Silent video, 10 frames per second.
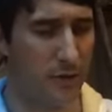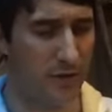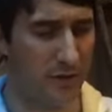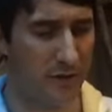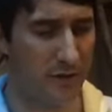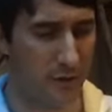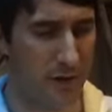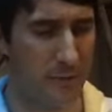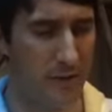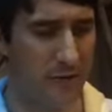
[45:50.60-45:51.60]
Jesus, you
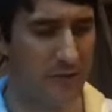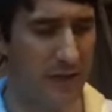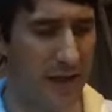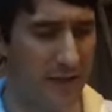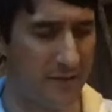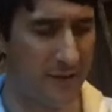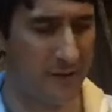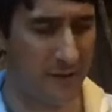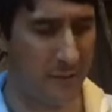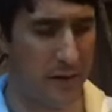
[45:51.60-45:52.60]
came to give us life and
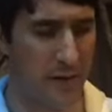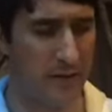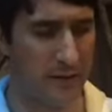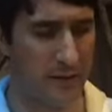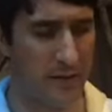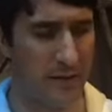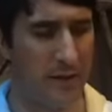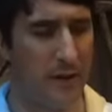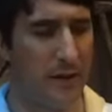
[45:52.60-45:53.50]
give it abundantly.